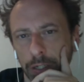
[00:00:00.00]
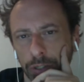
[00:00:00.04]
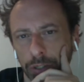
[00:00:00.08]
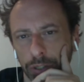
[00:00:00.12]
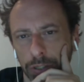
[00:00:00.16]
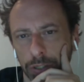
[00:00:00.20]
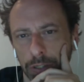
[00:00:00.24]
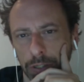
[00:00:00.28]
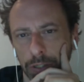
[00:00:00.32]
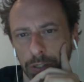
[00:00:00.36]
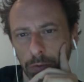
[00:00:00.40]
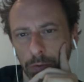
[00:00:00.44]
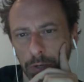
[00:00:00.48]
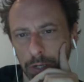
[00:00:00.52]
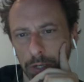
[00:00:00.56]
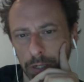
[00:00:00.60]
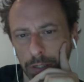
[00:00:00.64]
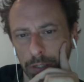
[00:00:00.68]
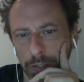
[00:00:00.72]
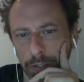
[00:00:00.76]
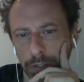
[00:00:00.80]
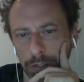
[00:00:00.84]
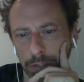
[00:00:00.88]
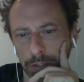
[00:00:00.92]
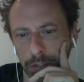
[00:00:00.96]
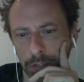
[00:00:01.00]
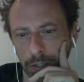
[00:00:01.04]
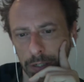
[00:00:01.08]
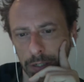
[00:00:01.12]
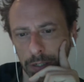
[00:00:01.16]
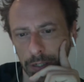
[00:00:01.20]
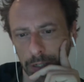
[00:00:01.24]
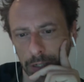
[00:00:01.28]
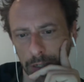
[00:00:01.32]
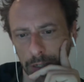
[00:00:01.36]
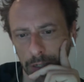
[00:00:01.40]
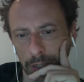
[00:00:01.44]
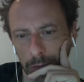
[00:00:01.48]
just look at
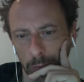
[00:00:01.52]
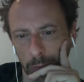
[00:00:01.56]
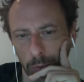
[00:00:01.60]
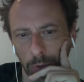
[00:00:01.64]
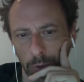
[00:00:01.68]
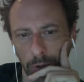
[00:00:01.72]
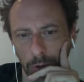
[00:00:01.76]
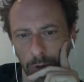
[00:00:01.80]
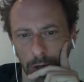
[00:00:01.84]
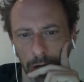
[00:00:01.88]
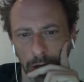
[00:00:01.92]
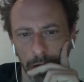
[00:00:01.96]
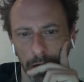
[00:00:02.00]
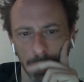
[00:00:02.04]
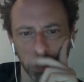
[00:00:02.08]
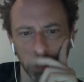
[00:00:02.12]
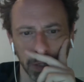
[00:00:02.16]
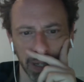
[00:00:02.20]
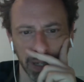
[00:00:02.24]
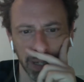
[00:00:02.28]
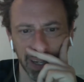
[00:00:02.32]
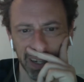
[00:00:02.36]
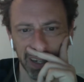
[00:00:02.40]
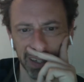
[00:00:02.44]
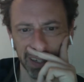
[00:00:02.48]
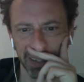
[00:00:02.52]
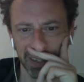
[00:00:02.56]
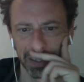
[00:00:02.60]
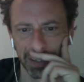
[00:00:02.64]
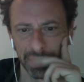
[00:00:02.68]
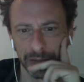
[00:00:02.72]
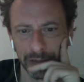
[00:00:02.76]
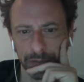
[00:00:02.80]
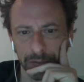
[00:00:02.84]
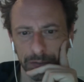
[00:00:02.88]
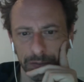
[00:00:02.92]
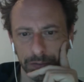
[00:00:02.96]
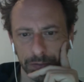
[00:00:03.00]
uh, what are the kind
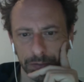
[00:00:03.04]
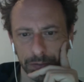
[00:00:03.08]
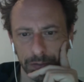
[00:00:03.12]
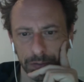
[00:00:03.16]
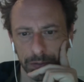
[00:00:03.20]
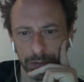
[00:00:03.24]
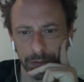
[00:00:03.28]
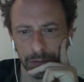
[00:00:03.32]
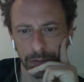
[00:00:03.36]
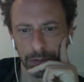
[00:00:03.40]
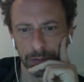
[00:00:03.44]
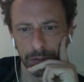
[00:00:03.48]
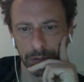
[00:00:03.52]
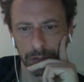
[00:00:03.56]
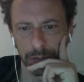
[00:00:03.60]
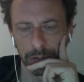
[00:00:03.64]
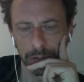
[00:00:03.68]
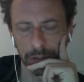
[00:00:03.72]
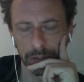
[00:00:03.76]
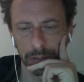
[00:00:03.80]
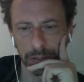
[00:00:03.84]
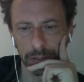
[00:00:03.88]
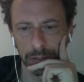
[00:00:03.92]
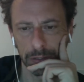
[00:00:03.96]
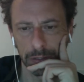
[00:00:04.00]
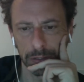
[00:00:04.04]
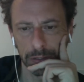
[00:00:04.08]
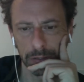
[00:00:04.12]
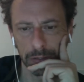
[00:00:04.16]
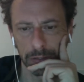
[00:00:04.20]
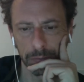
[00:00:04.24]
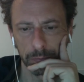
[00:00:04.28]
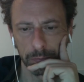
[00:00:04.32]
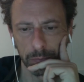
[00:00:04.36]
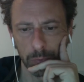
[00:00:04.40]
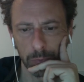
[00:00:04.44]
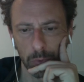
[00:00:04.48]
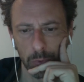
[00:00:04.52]
of uh,
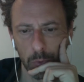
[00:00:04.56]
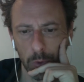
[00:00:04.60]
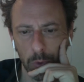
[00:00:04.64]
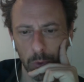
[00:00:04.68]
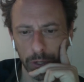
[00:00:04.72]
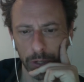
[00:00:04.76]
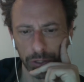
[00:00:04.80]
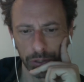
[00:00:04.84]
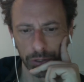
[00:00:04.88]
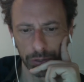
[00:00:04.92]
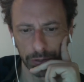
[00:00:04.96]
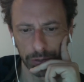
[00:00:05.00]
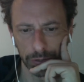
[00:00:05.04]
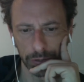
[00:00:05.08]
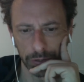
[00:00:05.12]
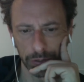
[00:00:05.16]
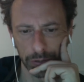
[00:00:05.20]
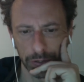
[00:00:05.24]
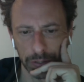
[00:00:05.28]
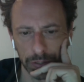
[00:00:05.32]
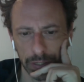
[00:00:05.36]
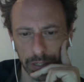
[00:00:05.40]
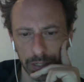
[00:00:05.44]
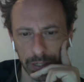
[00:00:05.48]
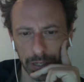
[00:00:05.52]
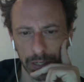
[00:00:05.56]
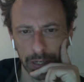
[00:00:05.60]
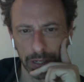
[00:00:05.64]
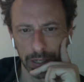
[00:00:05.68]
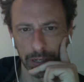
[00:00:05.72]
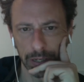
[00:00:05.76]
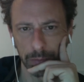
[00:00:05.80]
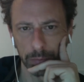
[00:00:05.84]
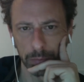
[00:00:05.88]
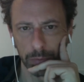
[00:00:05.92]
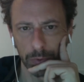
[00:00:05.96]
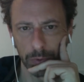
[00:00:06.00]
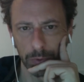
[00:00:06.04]
questions that
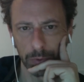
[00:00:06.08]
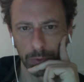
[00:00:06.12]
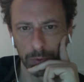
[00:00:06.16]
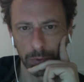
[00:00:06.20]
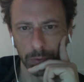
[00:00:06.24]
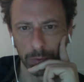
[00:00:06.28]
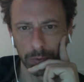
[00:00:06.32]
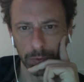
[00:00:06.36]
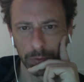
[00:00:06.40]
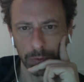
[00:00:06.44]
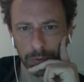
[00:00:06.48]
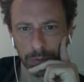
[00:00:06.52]
came through.